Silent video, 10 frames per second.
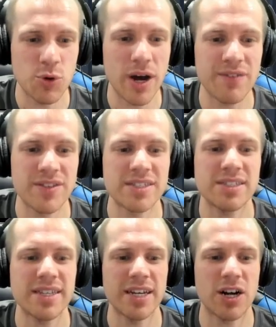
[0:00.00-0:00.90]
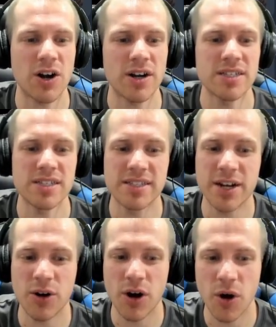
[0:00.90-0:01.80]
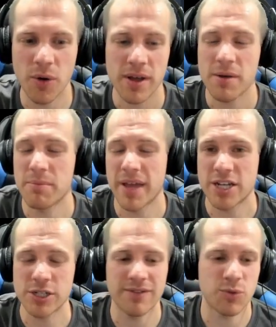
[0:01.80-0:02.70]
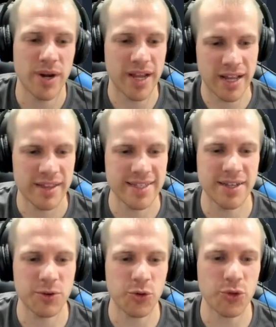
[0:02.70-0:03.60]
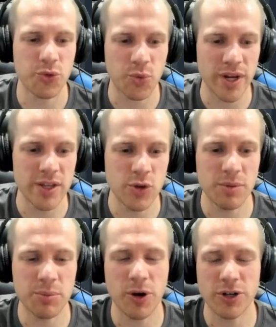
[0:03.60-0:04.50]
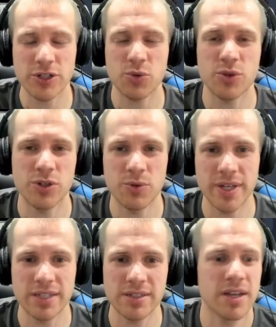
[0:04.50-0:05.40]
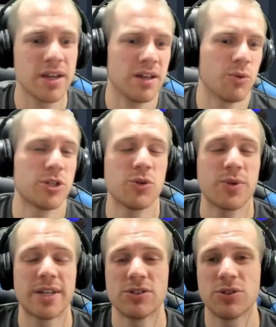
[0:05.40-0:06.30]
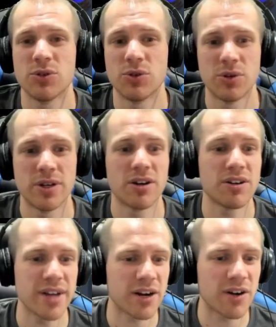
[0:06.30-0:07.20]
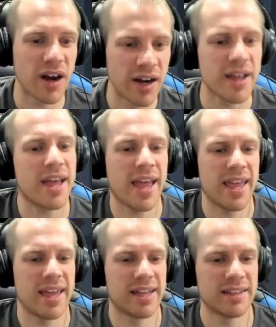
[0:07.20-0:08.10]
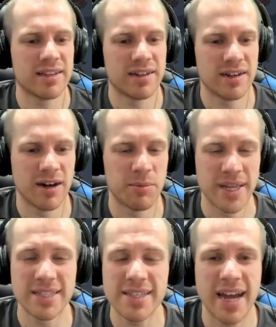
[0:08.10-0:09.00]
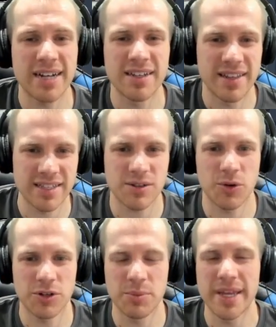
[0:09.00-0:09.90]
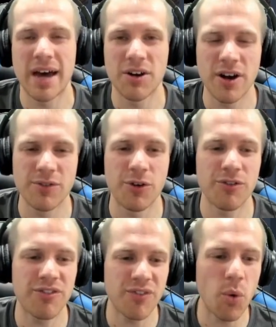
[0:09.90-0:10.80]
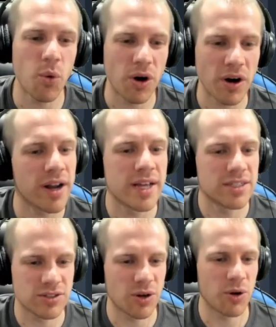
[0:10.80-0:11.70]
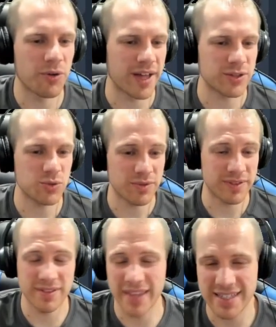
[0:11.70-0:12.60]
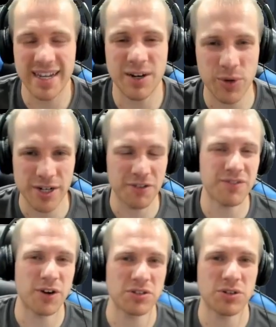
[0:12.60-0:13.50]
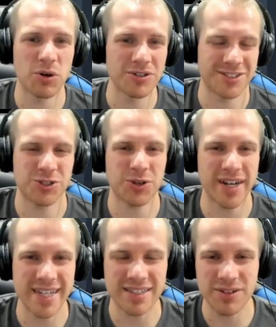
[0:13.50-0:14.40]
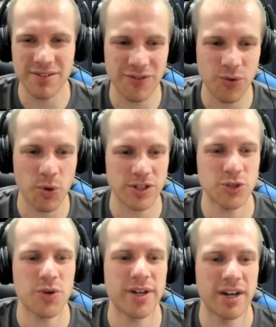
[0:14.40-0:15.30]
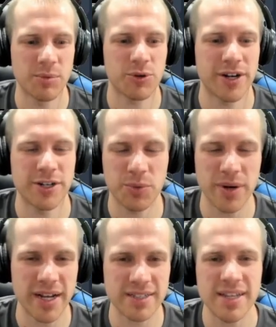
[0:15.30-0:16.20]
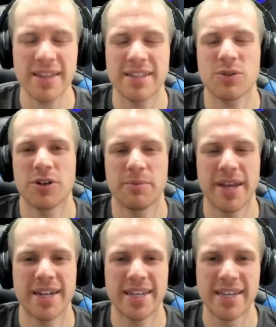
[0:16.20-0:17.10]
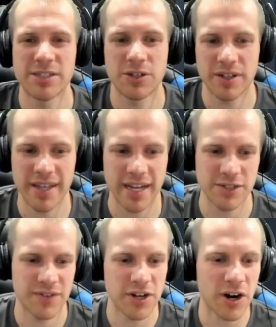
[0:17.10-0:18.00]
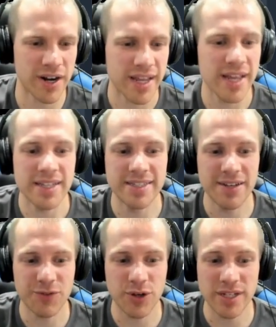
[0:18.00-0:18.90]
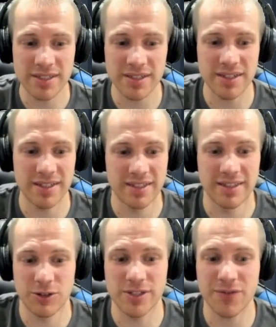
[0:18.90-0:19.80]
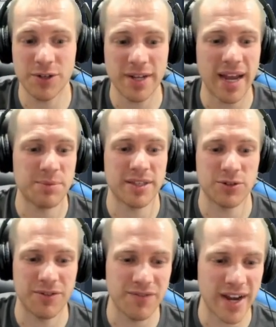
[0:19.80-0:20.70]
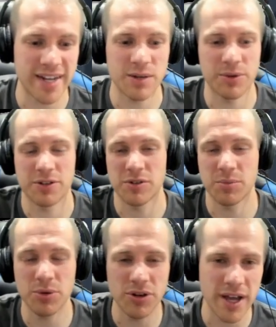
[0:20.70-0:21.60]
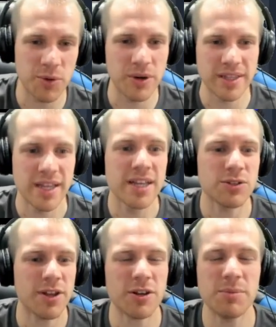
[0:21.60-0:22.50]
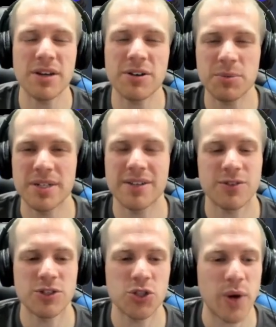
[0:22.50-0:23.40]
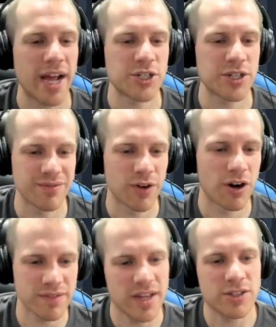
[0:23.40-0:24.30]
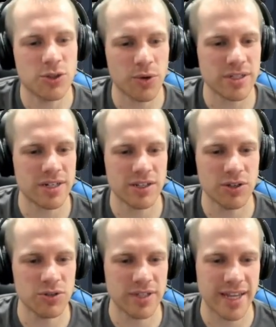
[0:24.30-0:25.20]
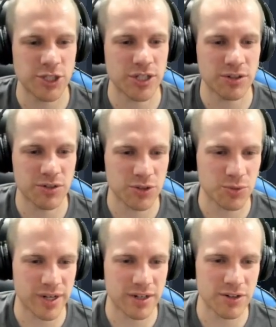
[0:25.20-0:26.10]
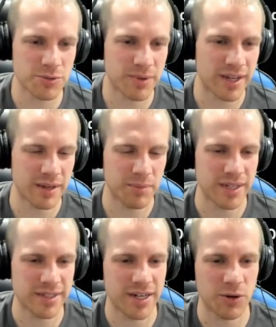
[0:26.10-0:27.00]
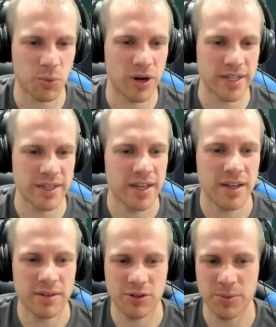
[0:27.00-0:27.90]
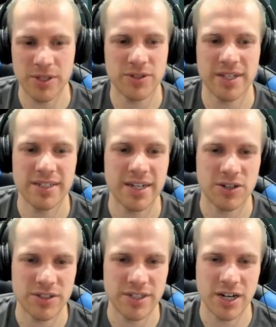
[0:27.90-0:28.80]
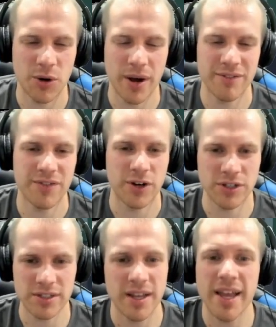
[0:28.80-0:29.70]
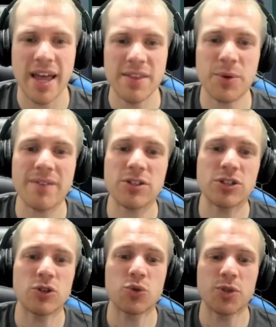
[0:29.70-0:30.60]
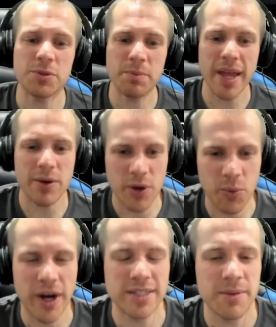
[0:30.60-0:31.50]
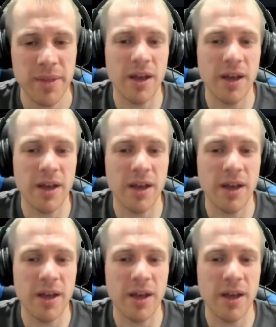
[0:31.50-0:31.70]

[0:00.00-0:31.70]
have this tier 0 makeshift rig. These other 3 you can purchase when you get to Lyra in Tecta. That's going to be at level 4. So that's kind of one of your first goals, is try to get to level 4 so you can upgrade your rigs. That's going to make it easier to catch Venari. There's different types, like there's a fighting one, there's a play one. So there can be a little bit of different strategy involved. So we're just going to use a generalist rig. I'll use my tier 1. You'll be using a tier 0 at first. And then we have to choose which bait we want.